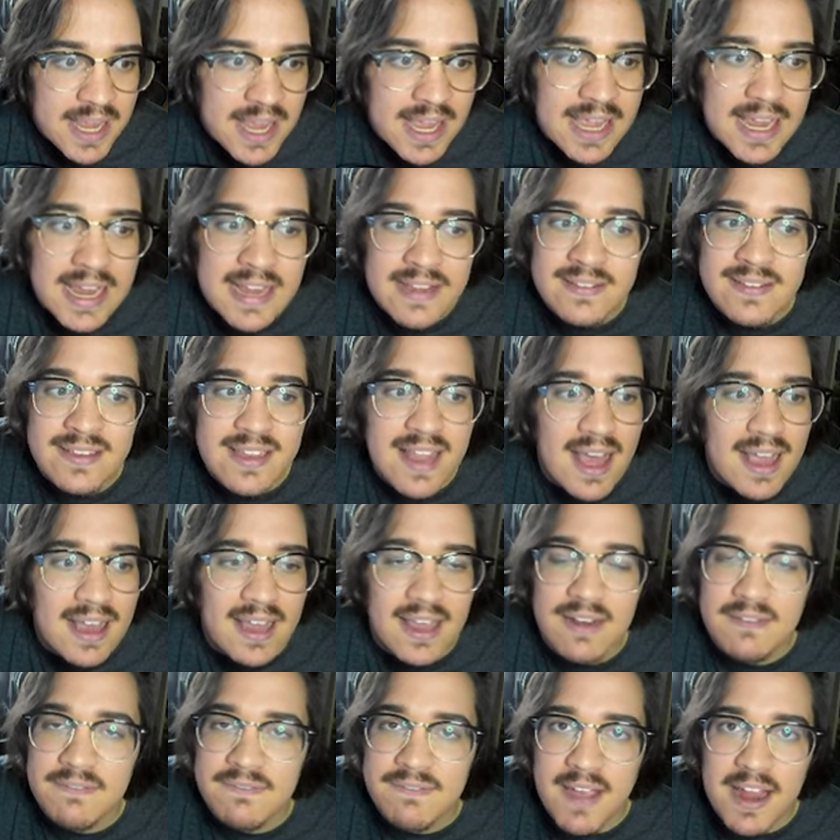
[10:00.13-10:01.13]
he's not
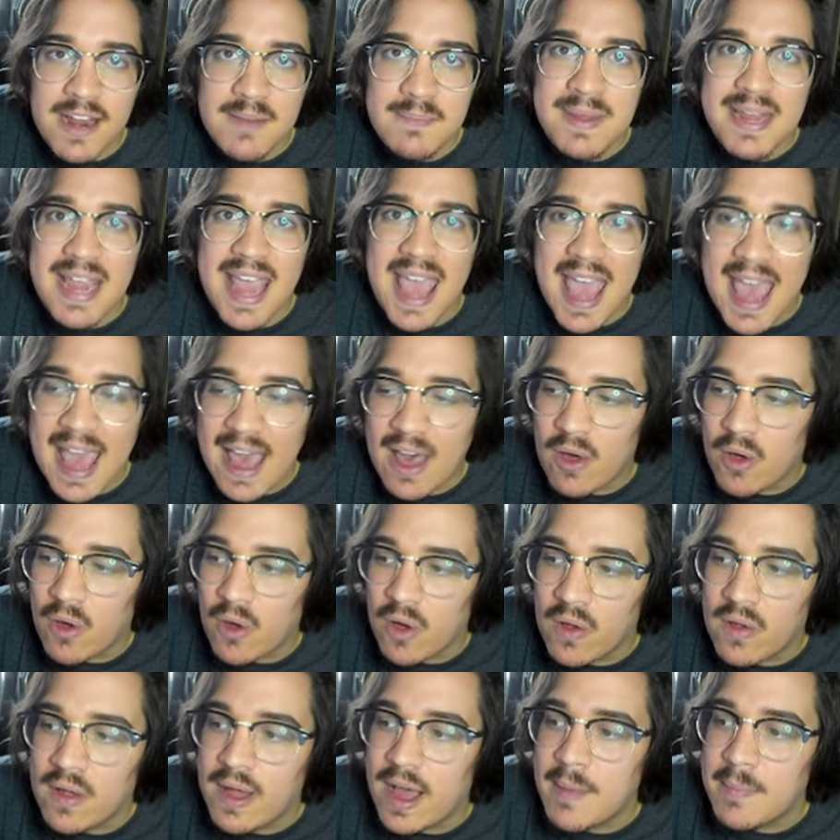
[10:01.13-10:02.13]
going to find me at
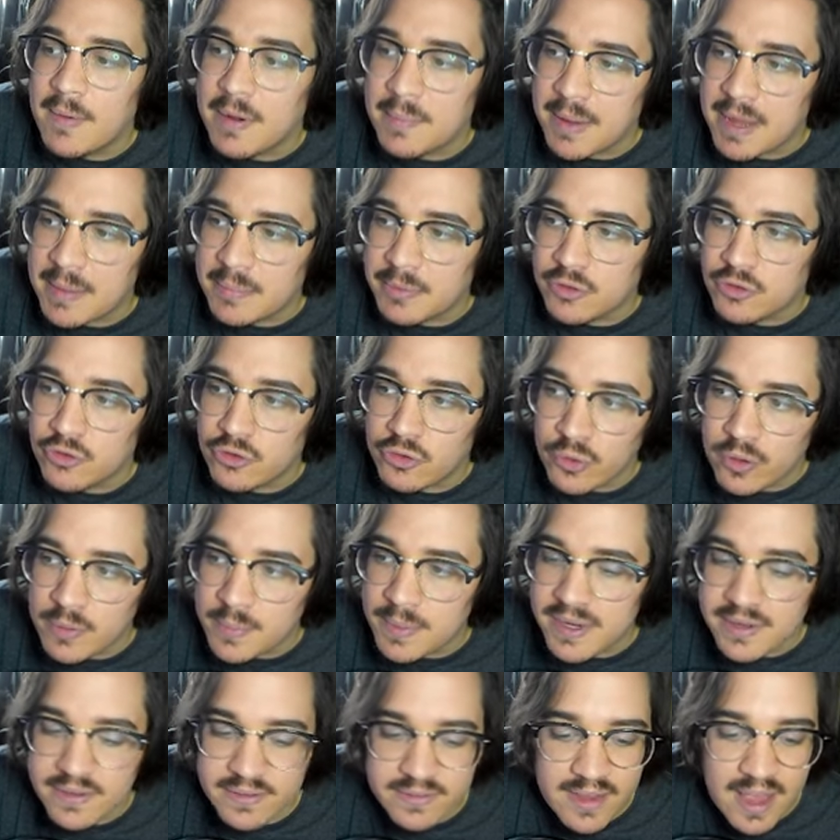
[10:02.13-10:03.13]
all. I'm going to be able to shoot him
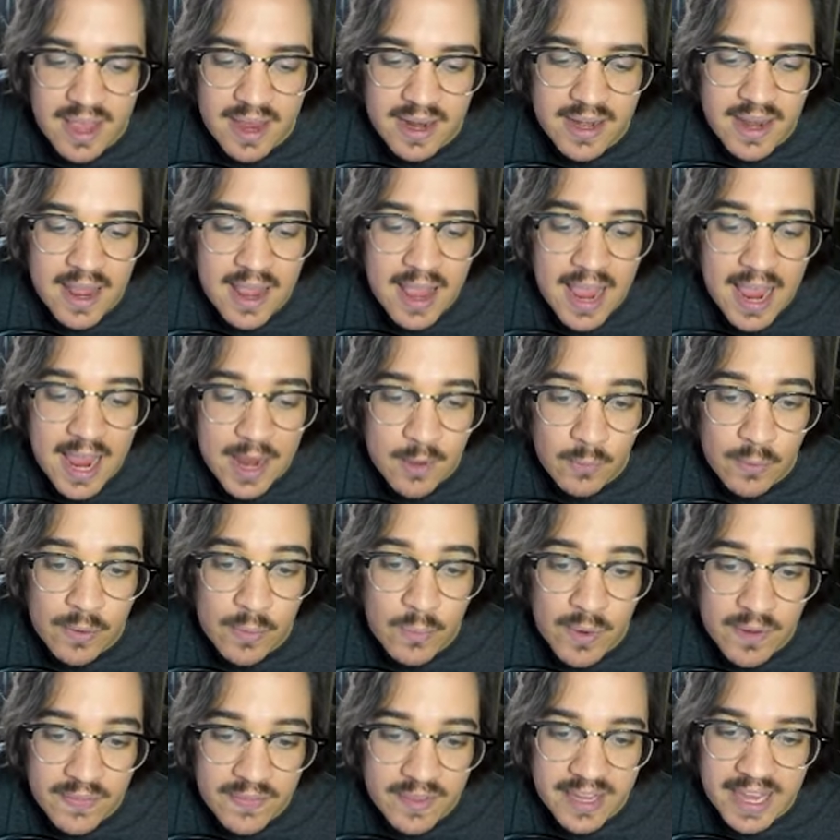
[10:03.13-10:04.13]
in his side, and we
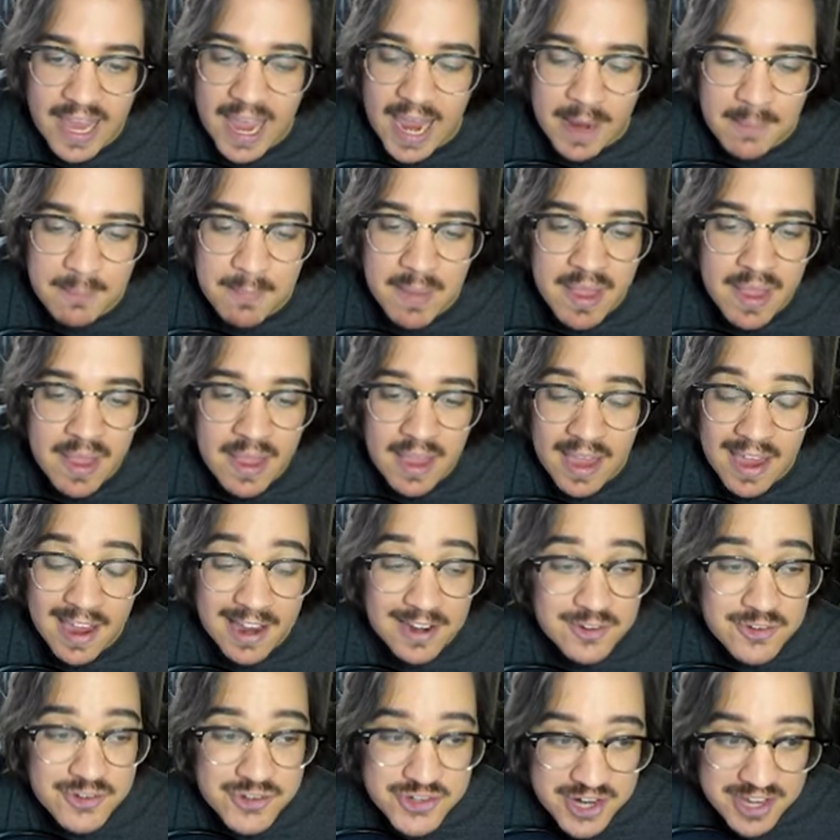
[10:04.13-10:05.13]
win the game.
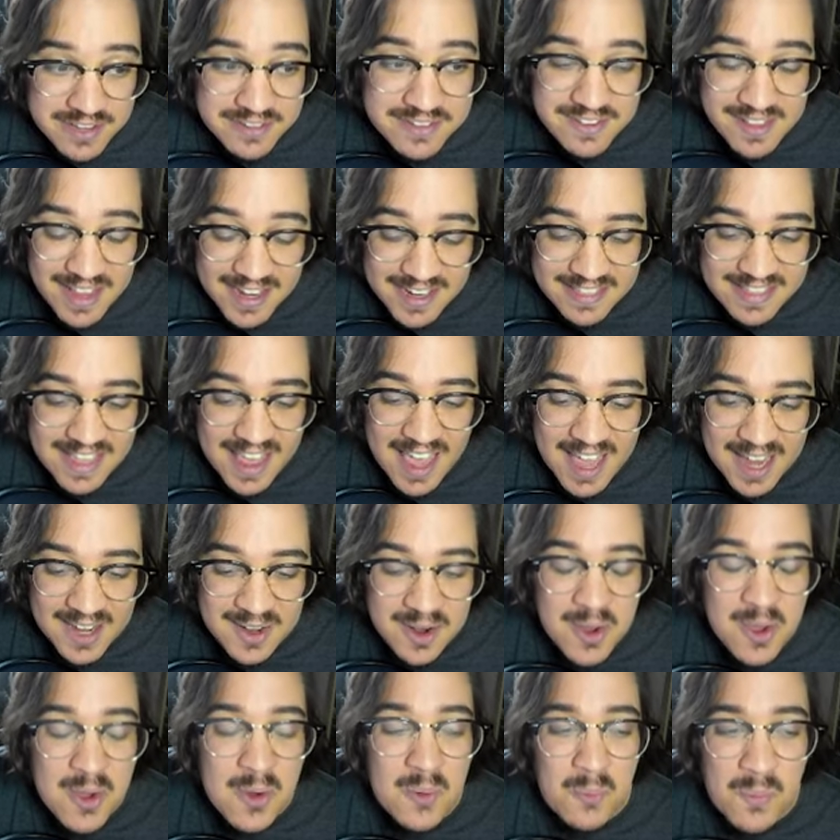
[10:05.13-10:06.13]
And just like that,
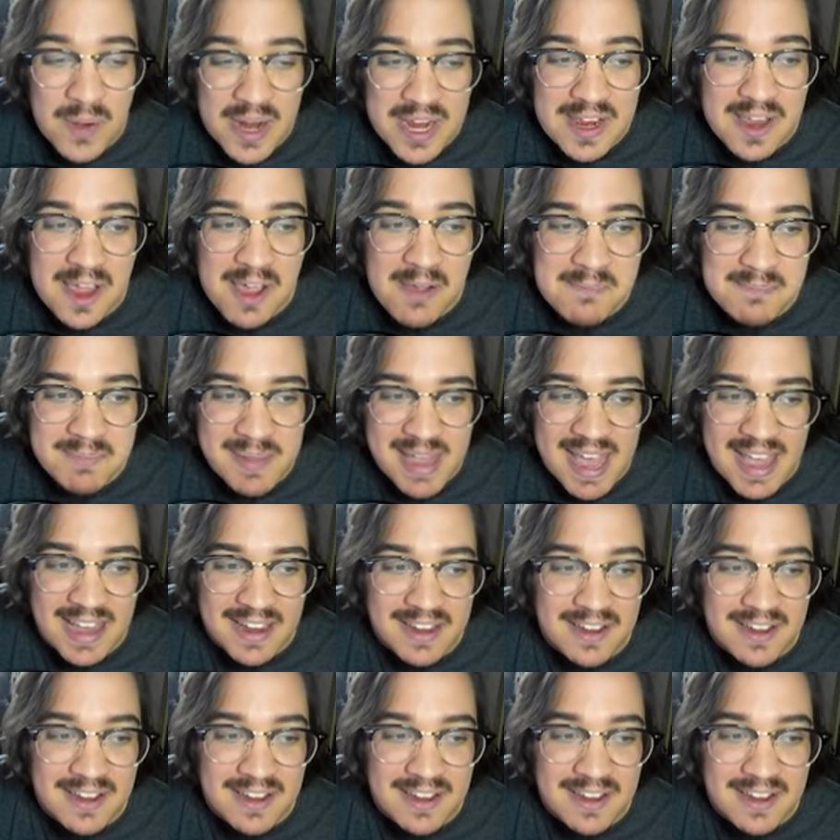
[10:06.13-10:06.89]
we come back